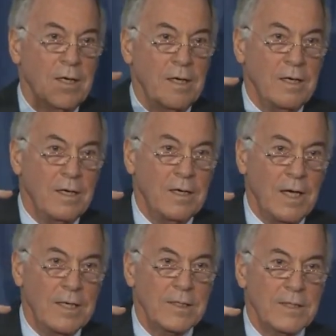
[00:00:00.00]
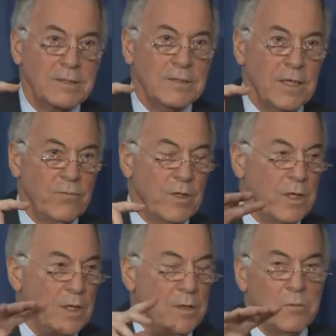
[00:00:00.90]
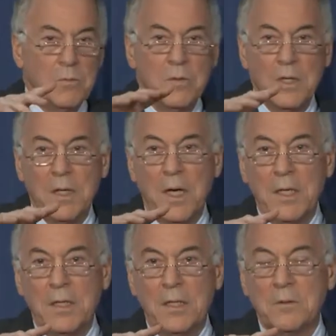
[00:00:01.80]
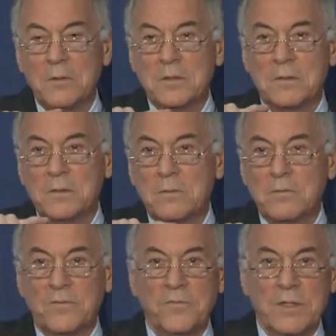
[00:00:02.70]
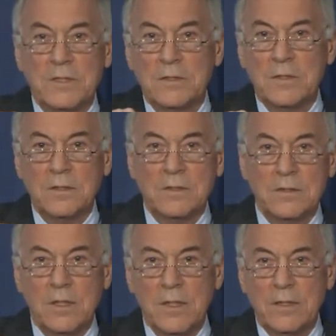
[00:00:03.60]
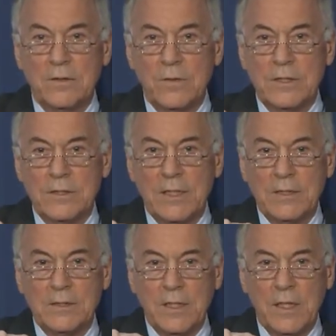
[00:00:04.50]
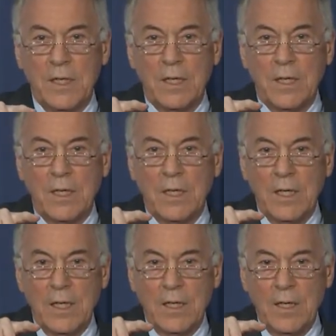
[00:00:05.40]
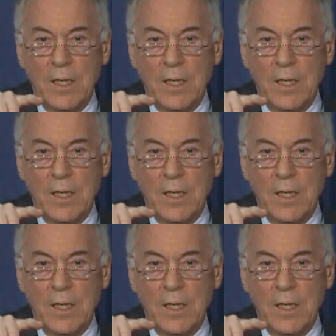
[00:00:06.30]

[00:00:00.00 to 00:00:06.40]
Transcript: in, in 1971, I think was was fixed still at 360 and